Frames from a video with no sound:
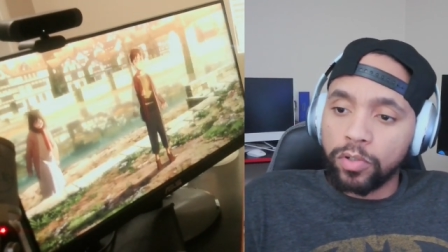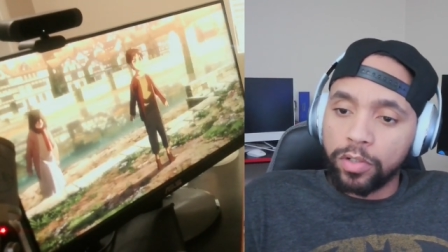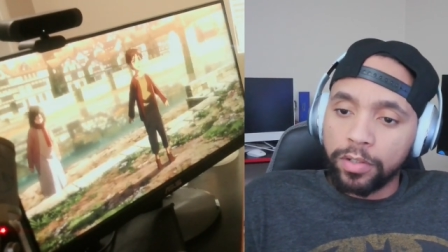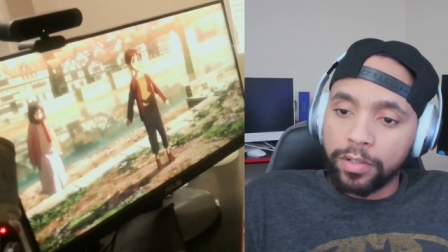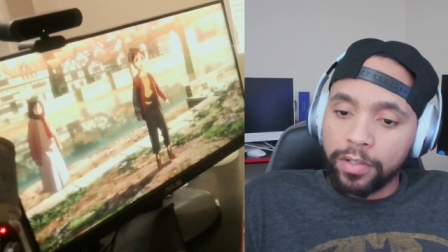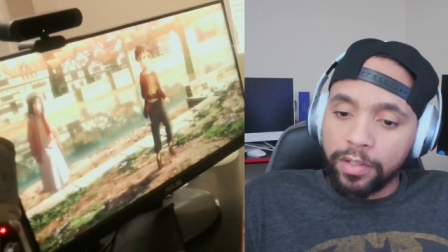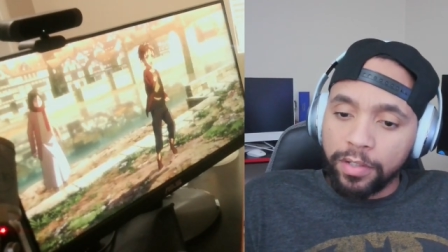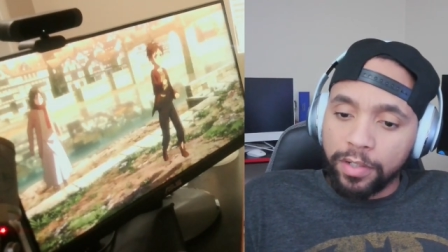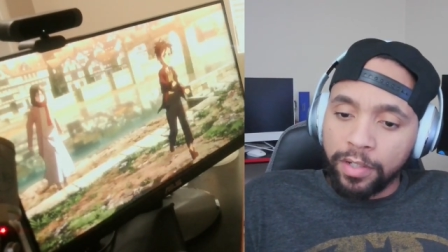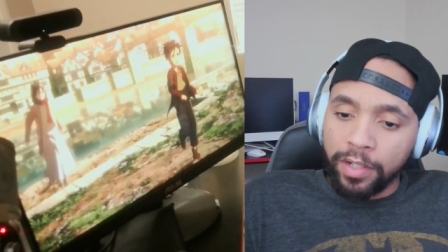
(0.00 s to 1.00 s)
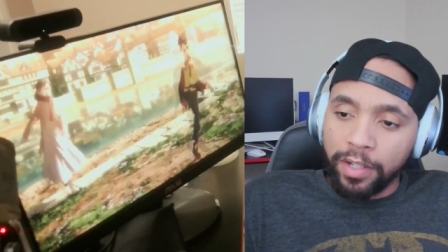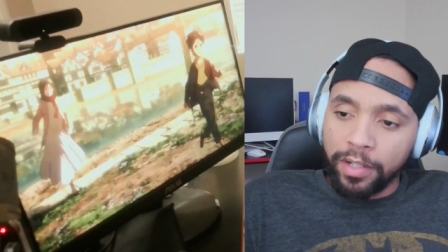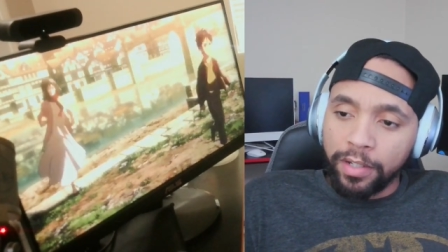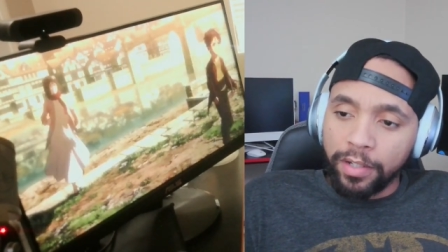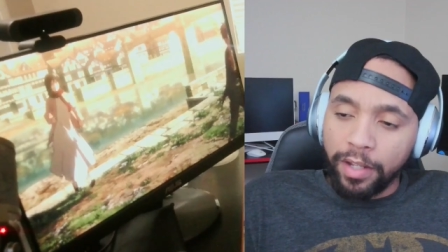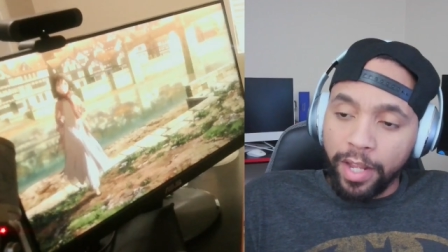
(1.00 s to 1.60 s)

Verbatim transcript: Armin, what are you doing?